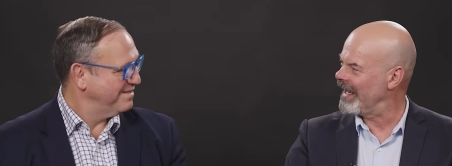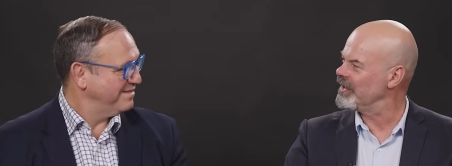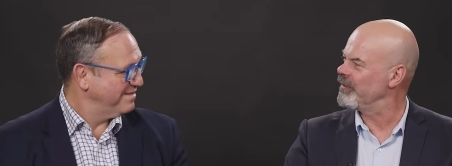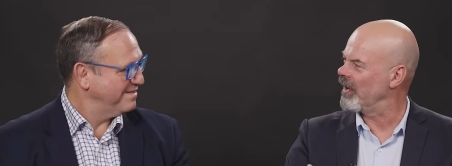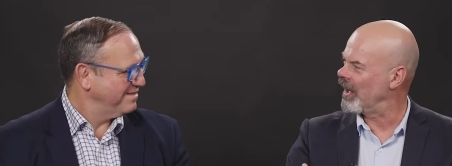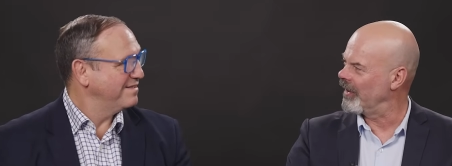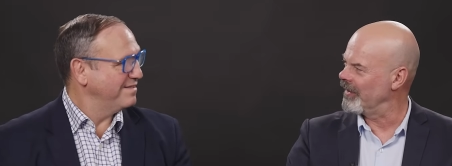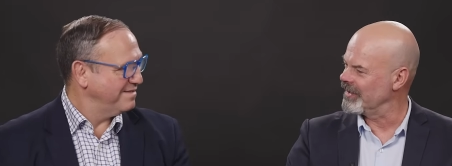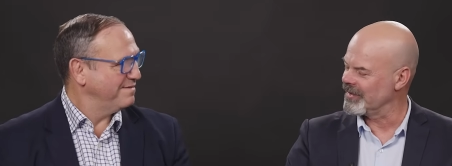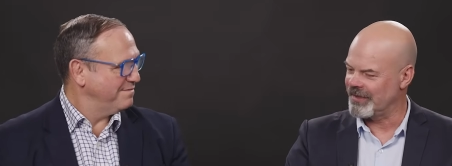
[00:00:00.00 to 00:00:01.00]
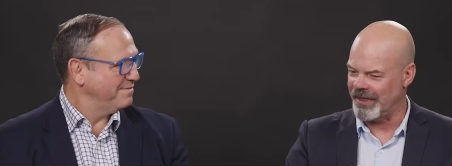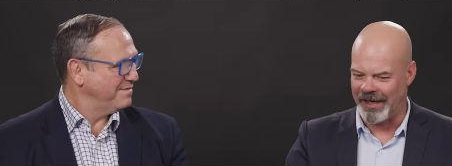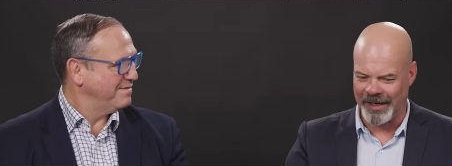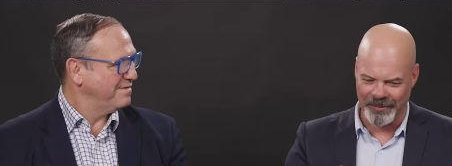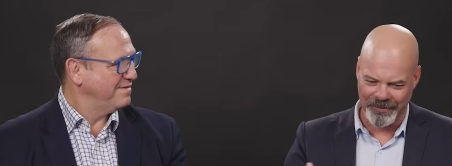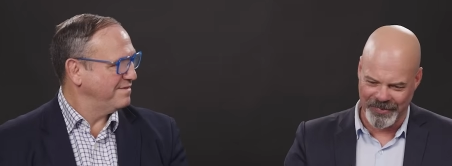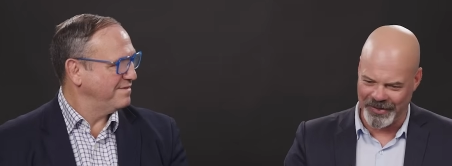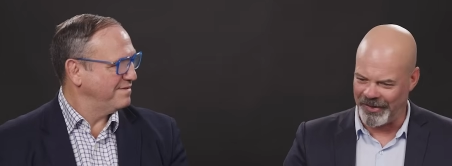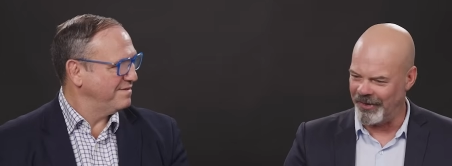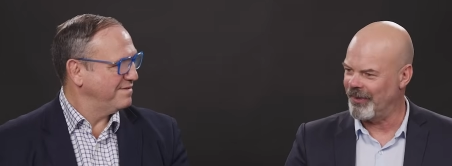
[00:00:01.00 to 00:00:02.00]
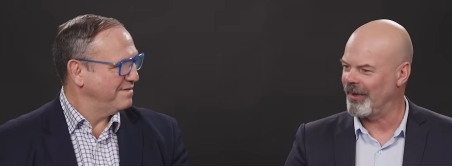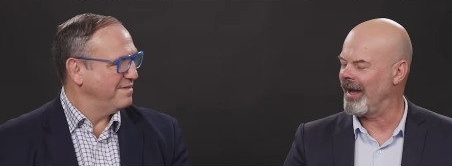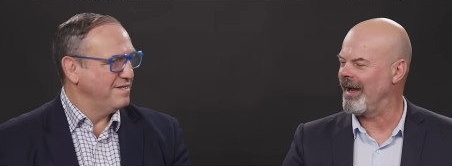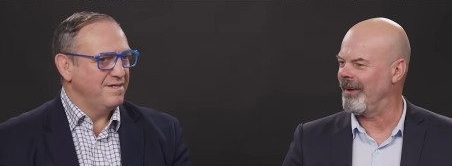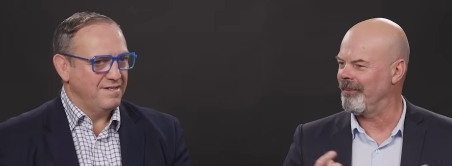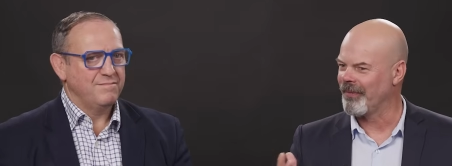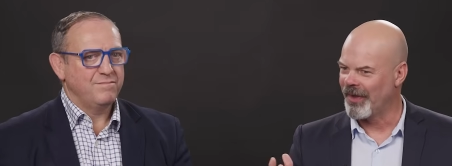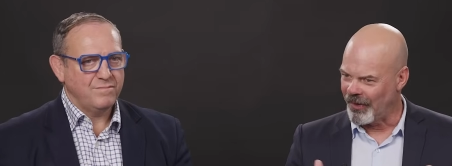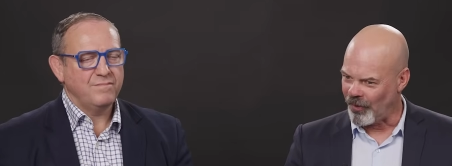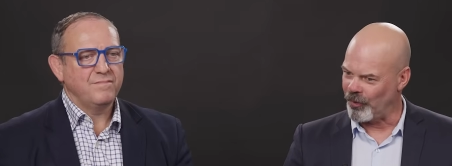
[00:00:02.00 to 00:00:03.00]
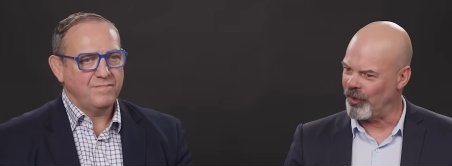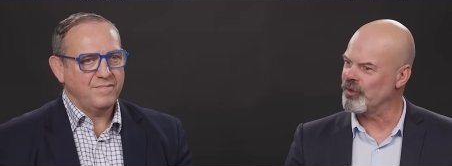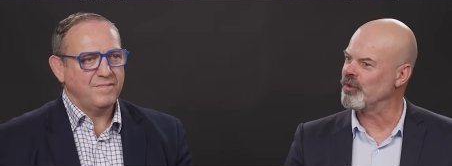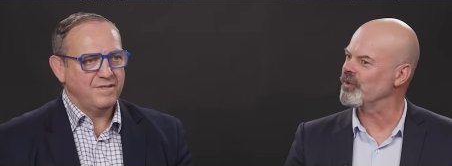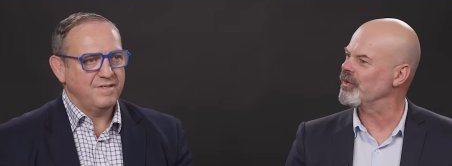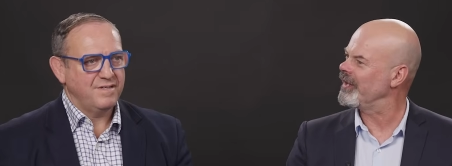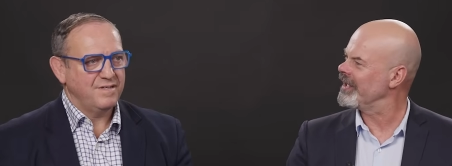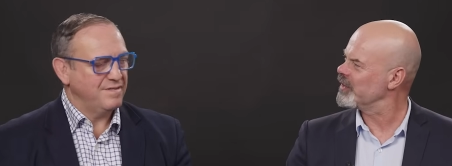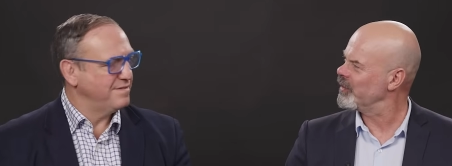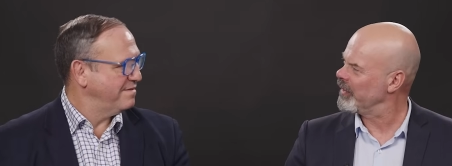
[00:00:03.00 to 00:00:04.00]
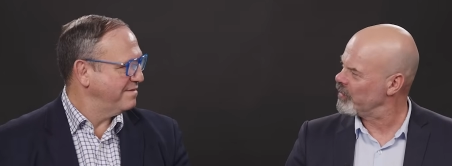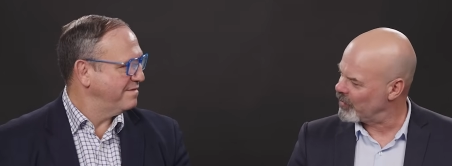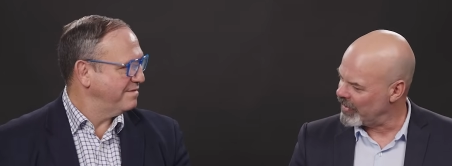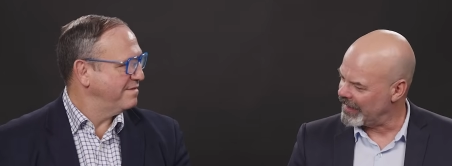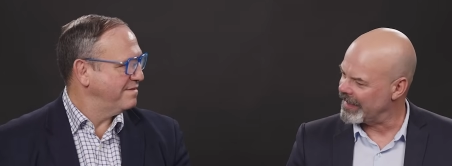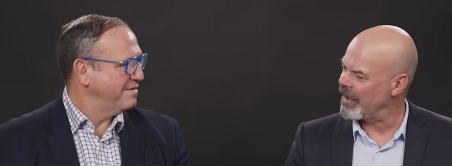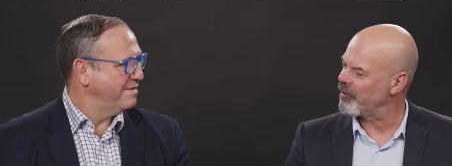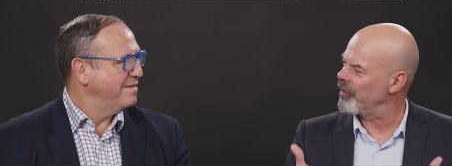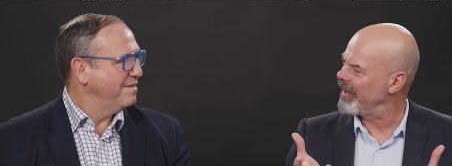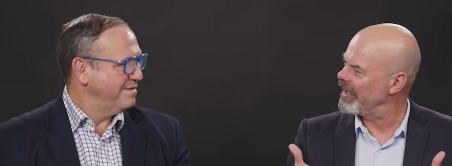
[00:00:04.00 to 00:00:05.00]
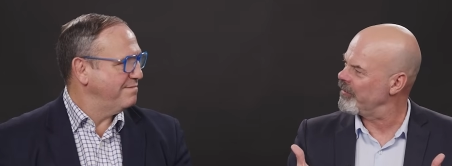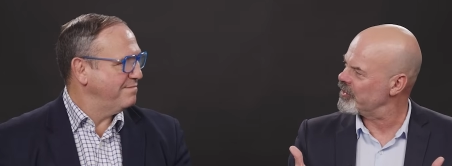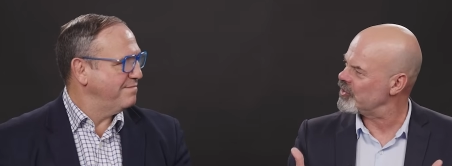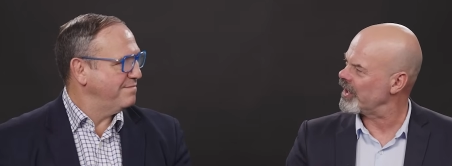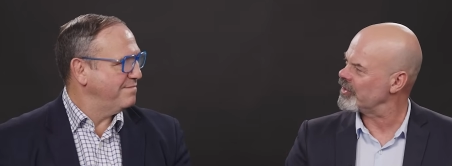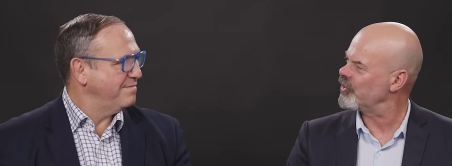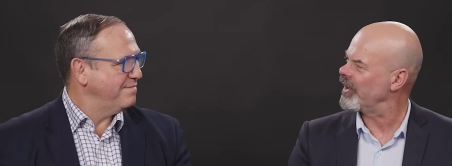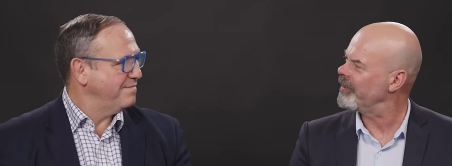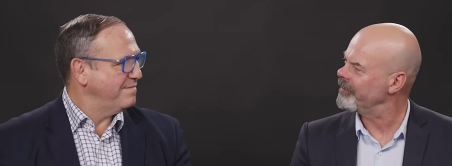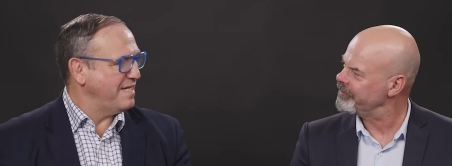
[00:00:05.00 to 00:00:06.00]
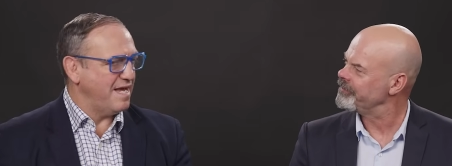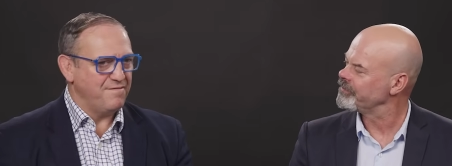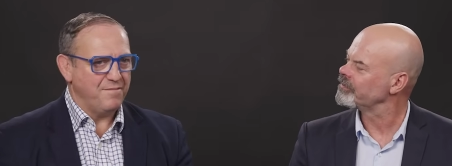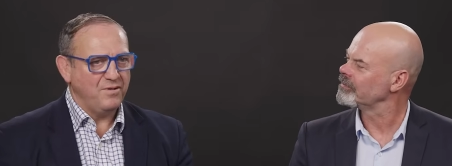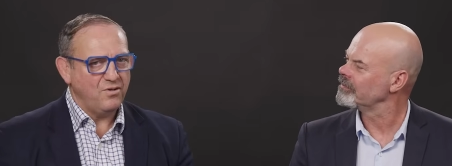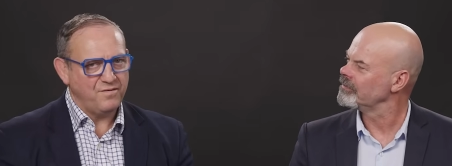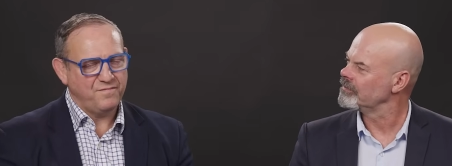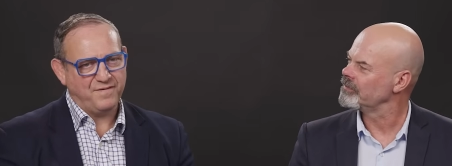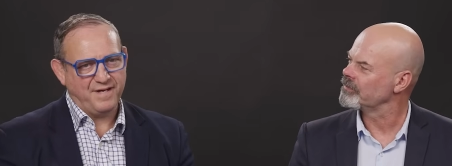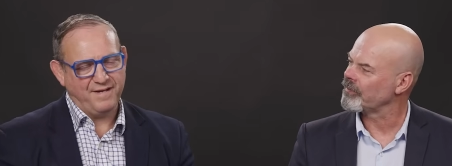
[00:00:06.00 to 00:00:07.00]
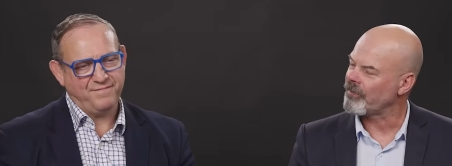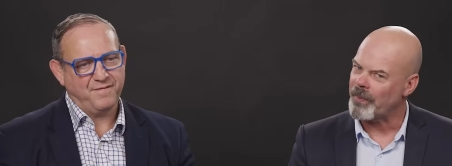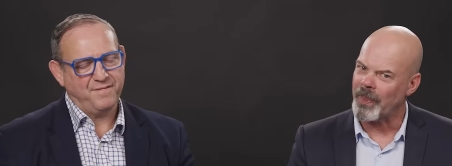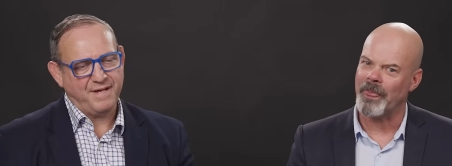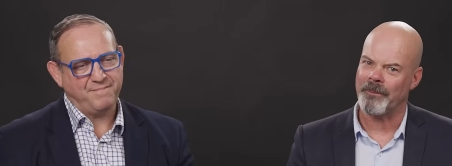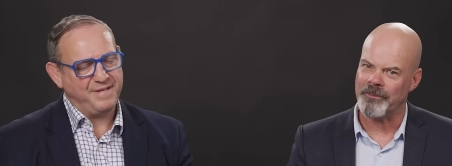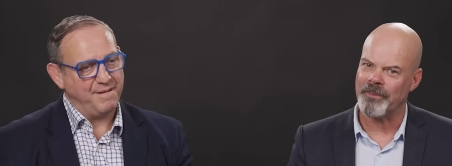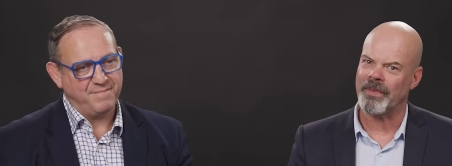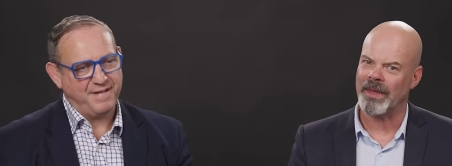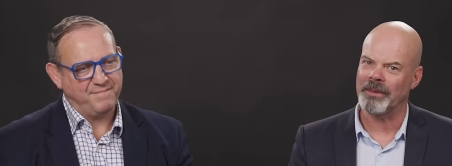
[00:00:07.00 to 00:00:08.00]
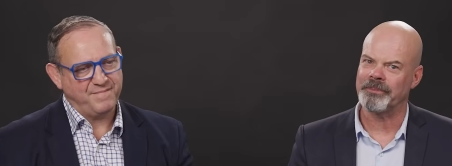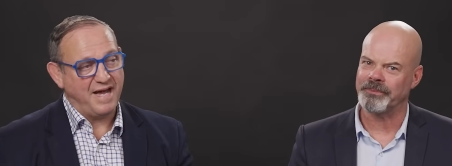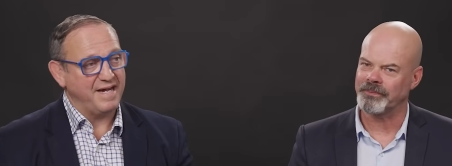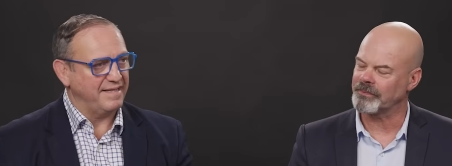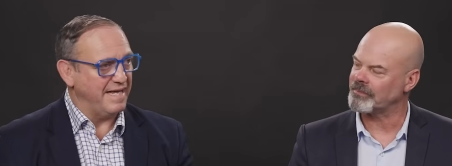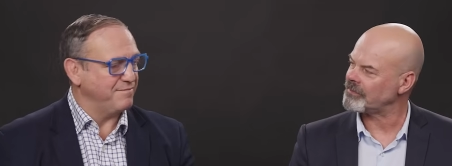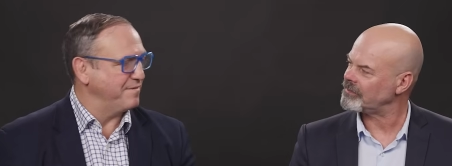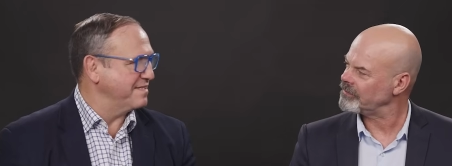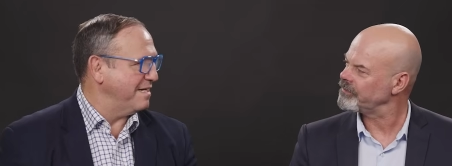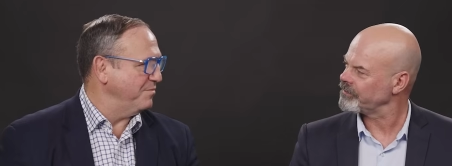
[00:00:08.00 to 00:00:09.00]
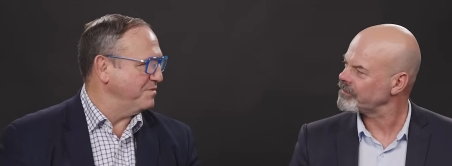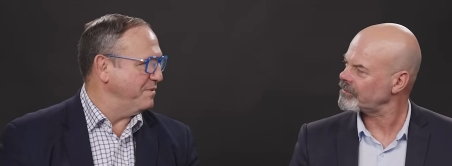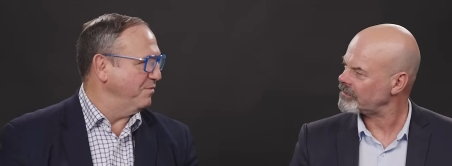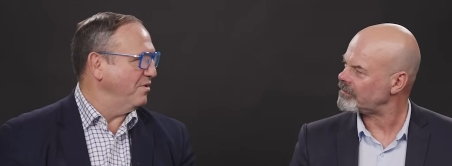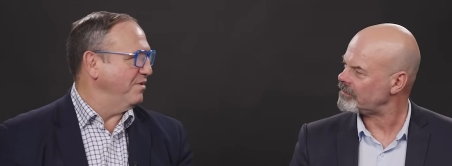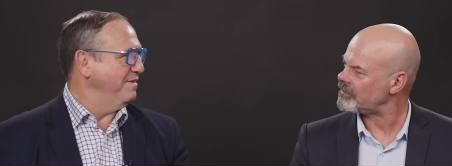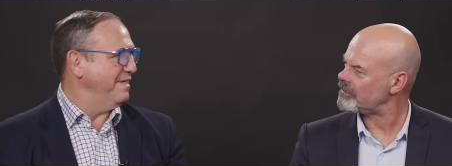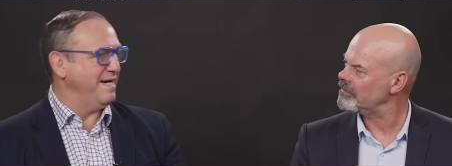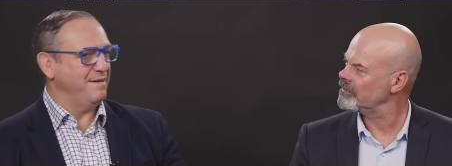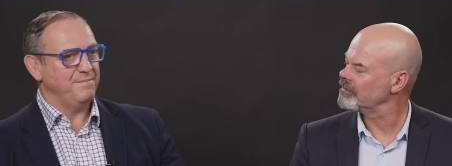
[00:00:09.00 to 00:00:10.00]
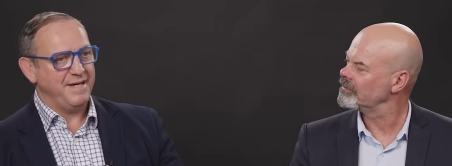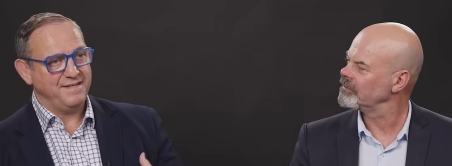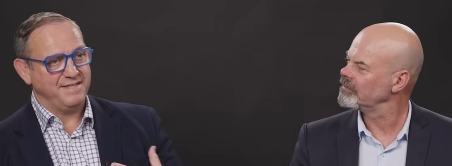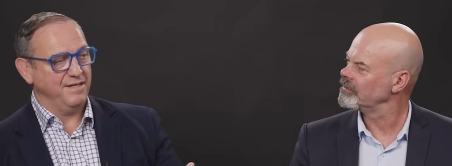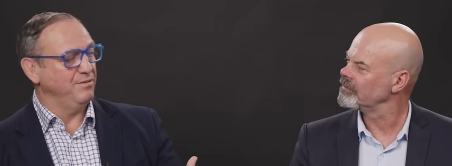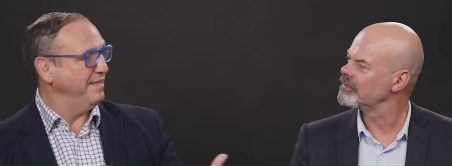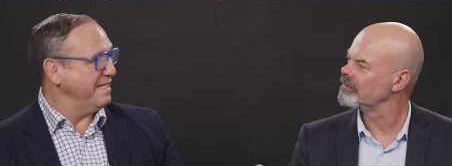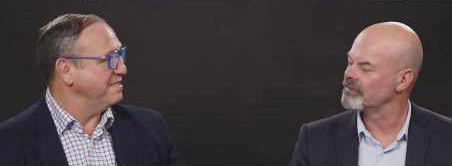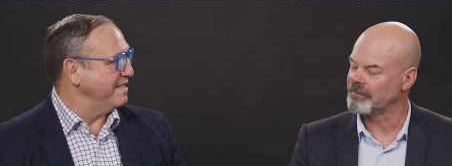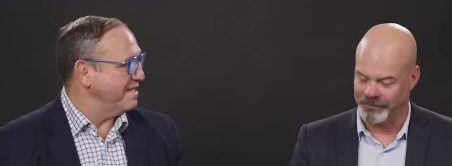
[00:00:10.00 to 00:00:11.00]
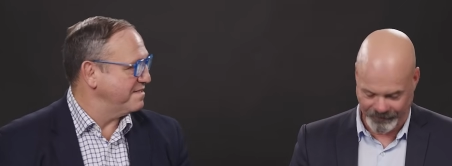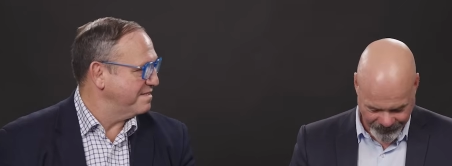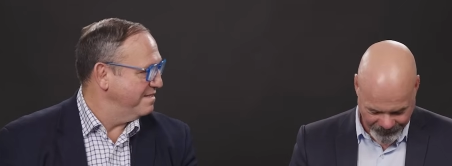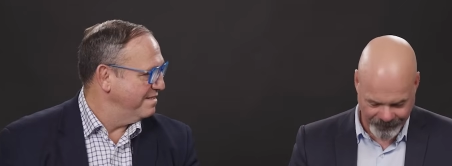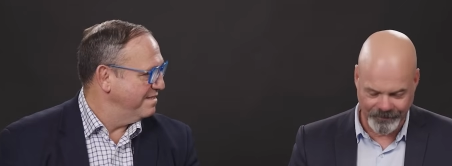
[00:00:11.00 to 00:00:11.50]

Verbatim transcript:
Speaker 1: antivirus, um, you know, um, all those sorts of things, we really come from that infrastructure up.
Speaker 2: Yeah, and from a lot of, uh, from, uh, yeah, uh, our cloud, for example, is built on um, Dell ECS